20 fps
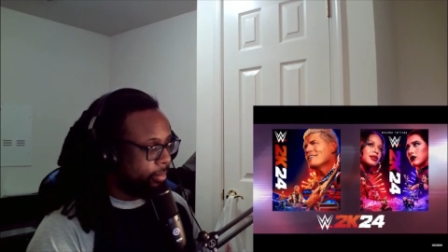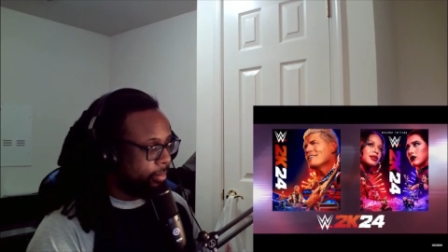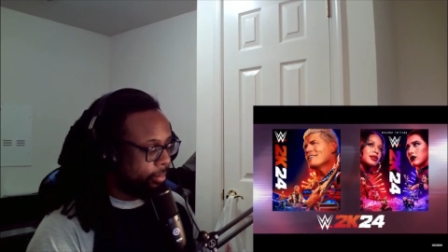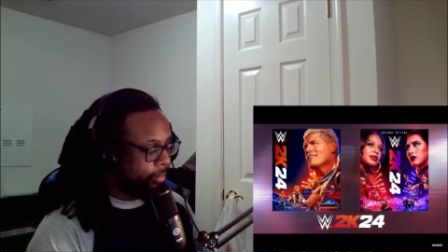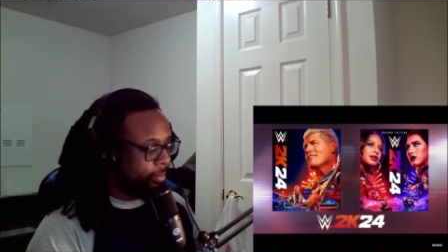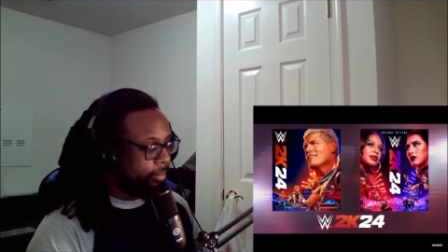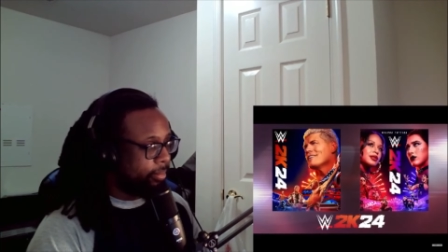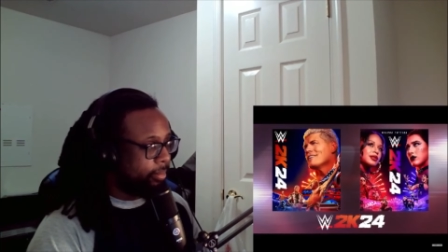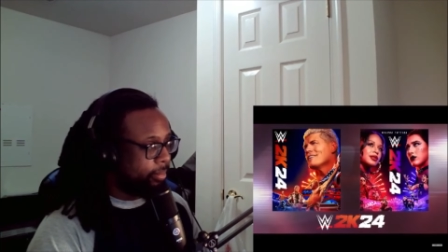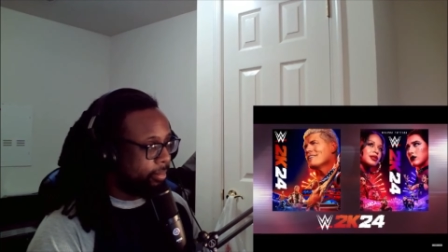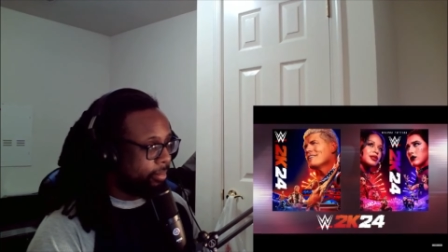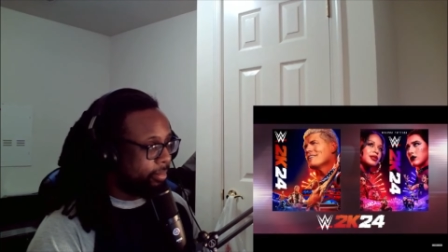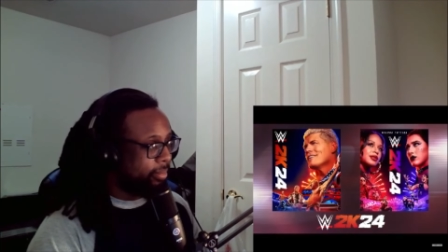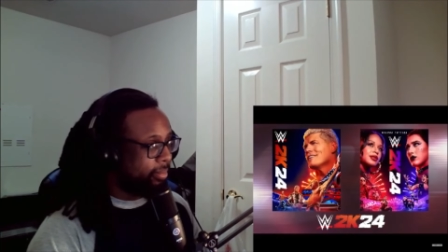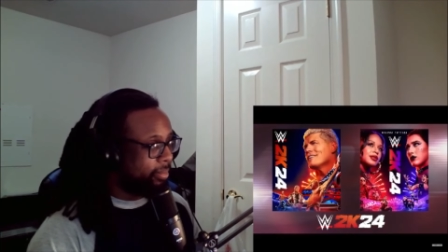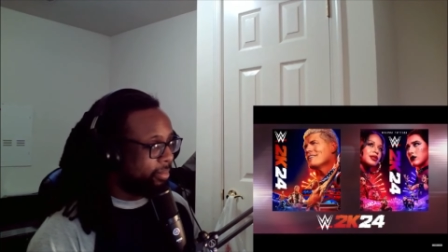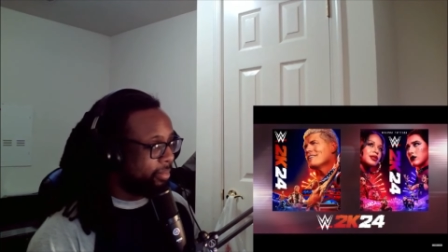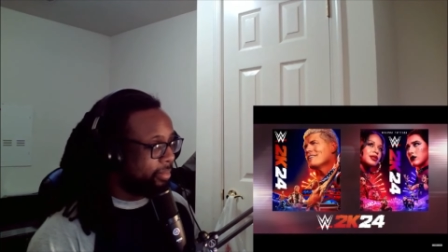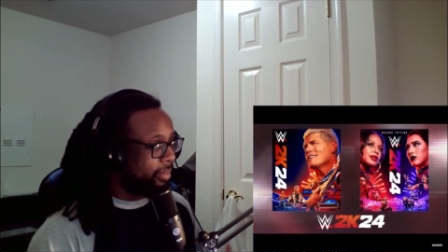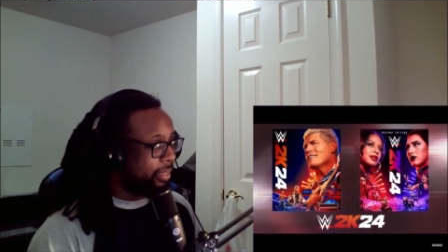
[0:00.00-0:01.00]

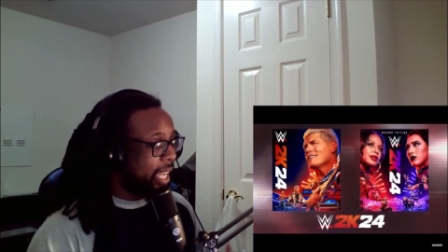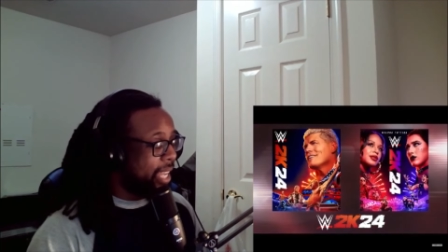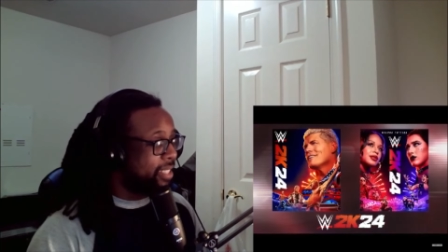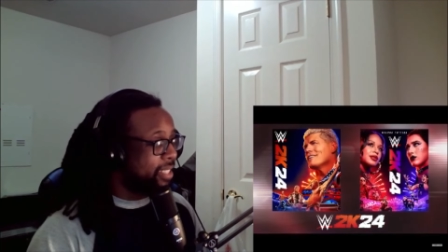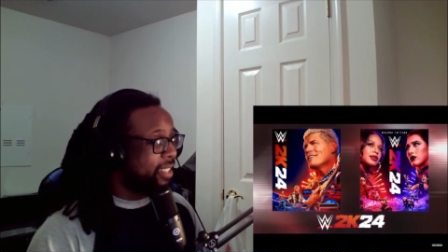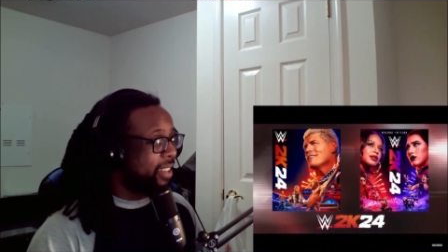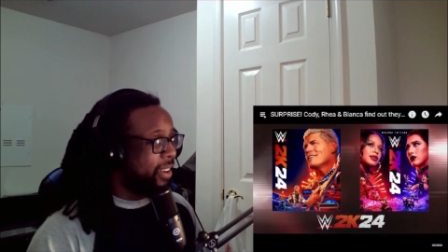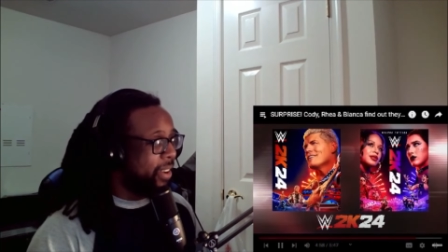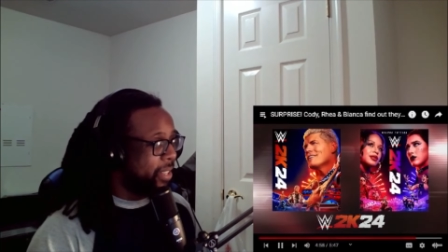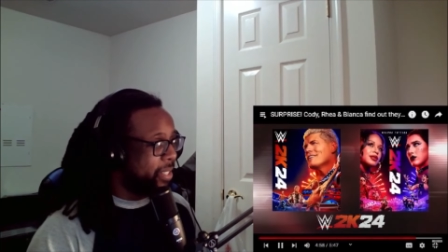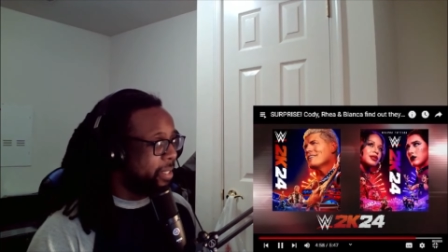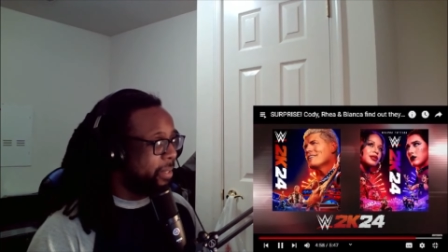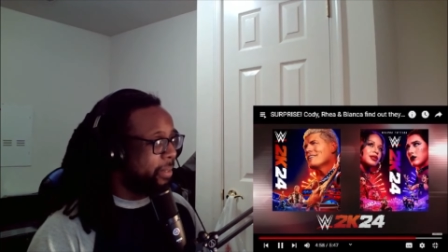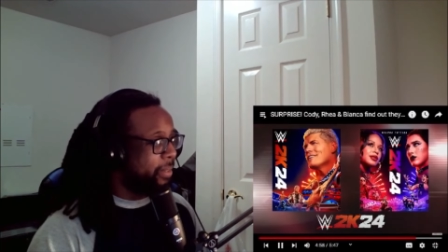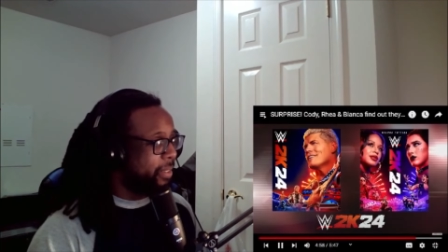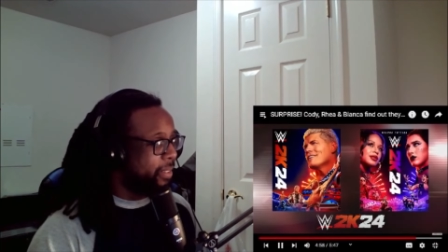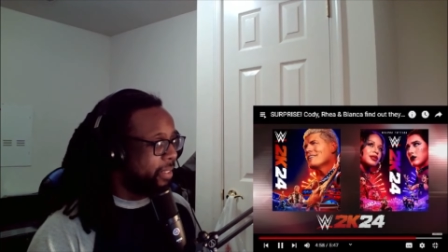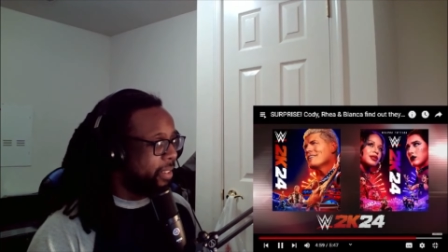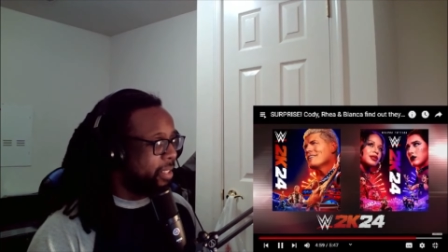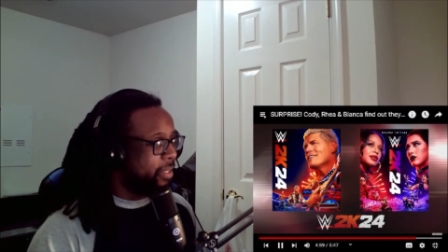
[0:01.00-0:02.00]
Mm-hmm. That's
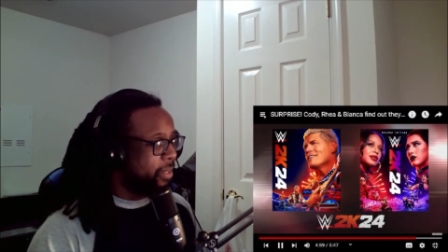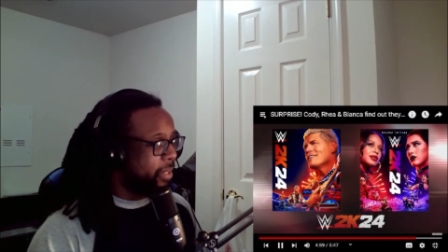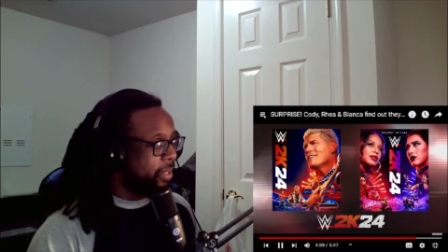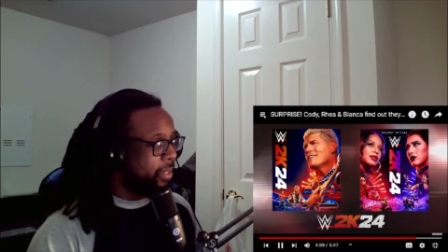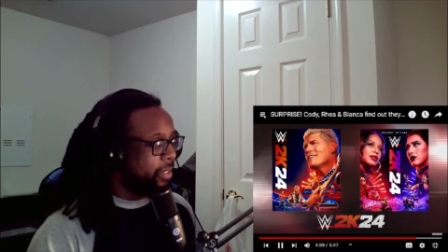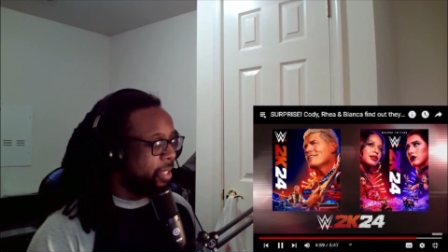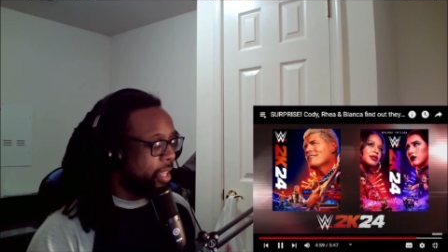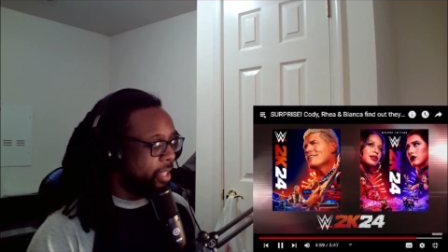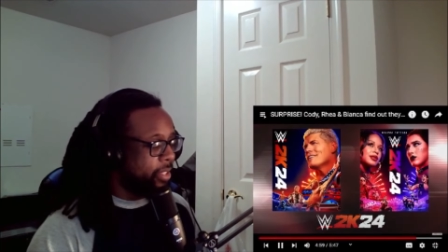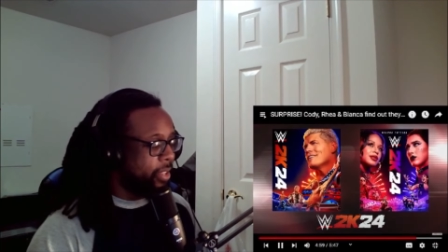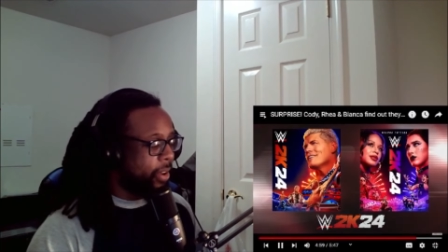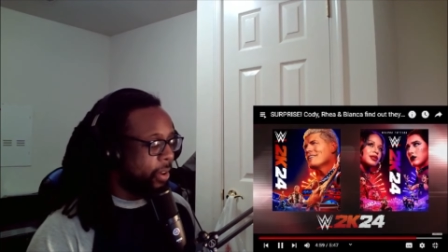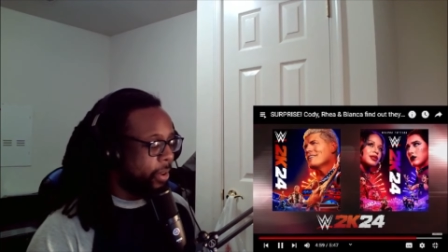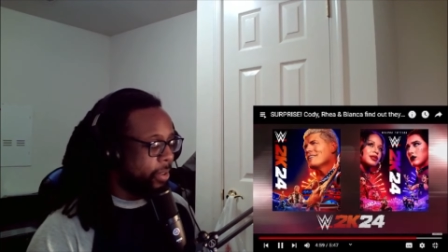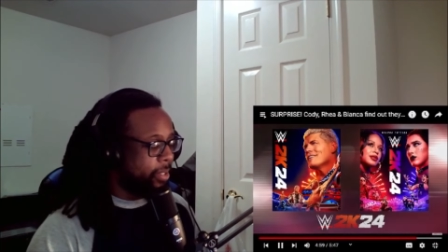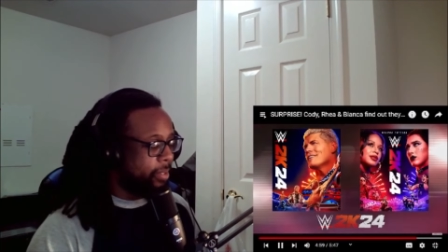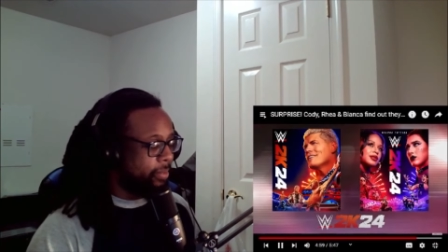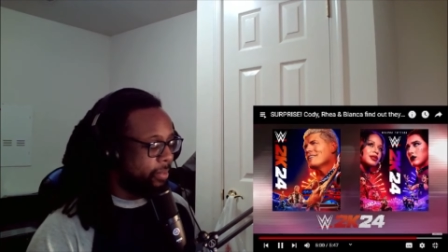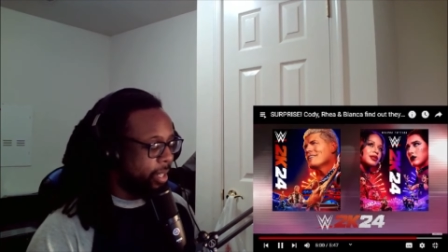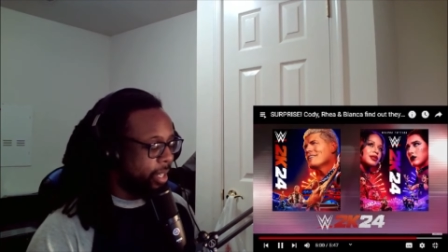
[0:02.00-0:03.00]
awesome, though. That's
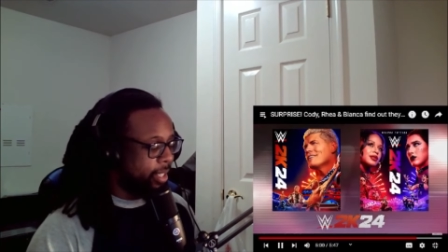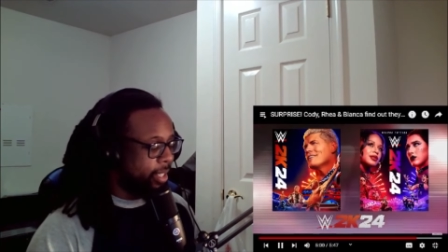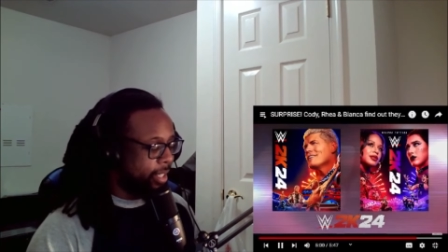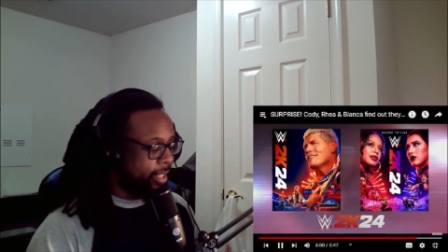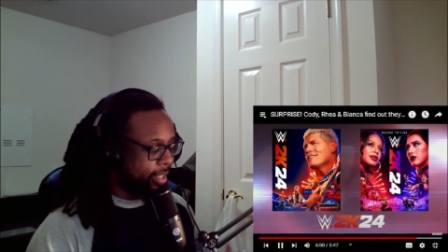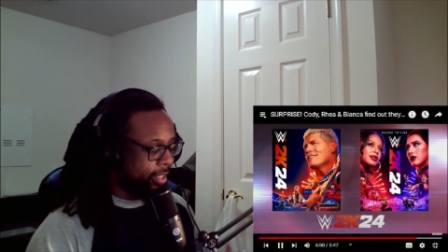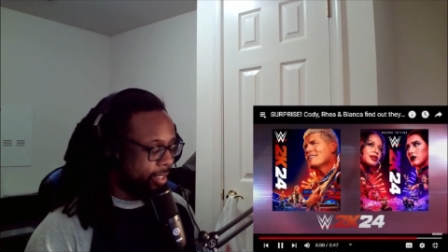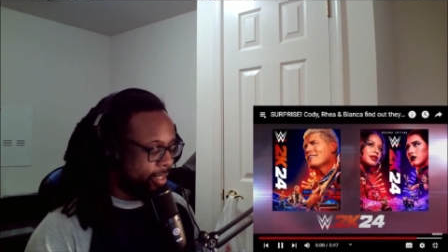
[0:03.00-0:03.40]
awesome right there.